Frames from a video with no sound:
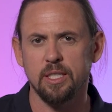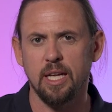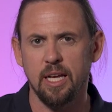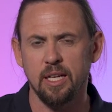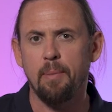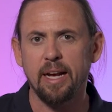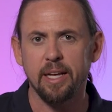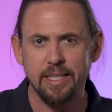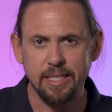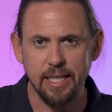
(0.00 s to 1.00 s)
state, by
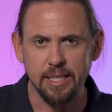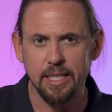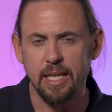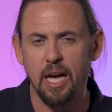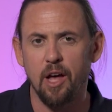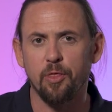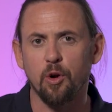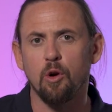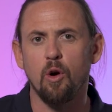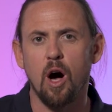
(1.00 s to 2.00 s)
conducting a
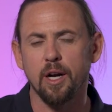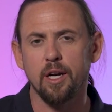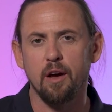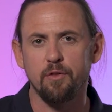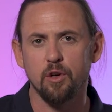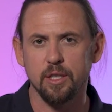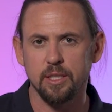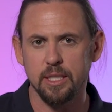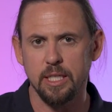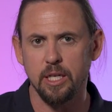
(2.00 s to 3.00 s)
thorough audit of your
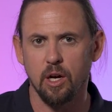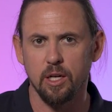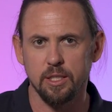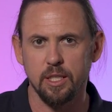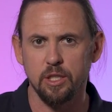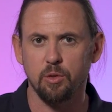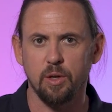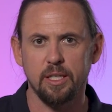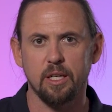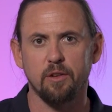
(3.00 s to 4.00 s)
existing content to
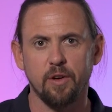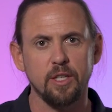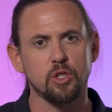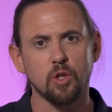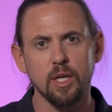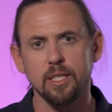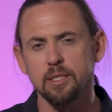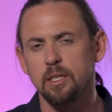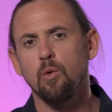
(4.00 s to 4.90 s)
identify strengths,